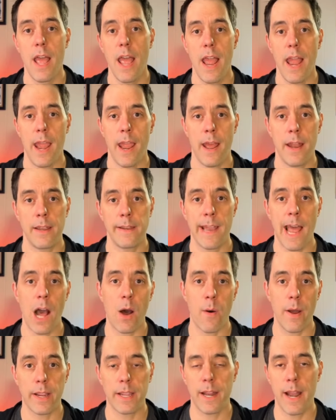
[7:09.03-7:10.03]
And
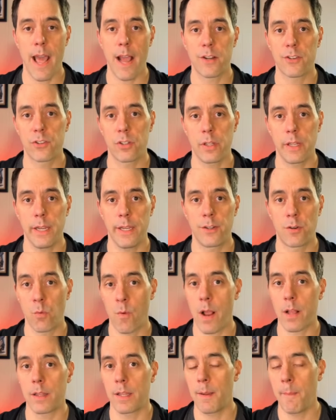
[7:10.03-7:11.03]
now I can actually
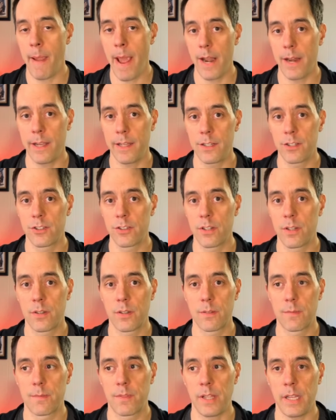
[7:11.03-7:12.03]
directly manage
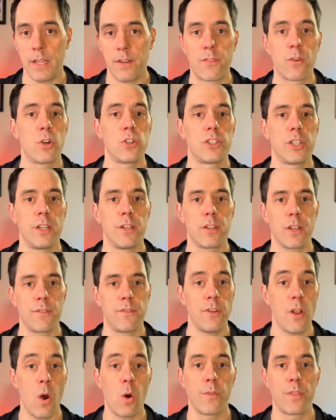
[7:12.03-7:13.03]
the versions of
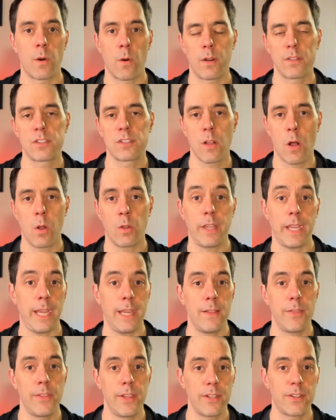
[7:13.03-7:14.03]
Node that are installed
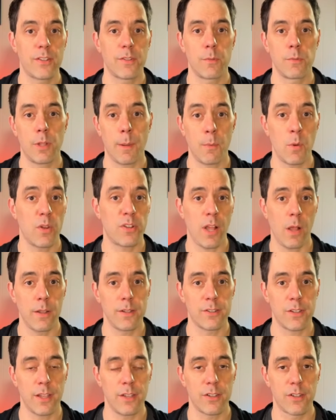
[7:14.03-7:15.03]
in this WSL
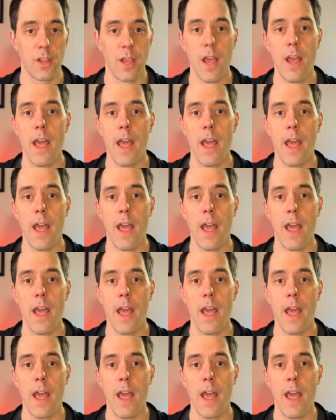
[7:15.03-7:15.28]
instance.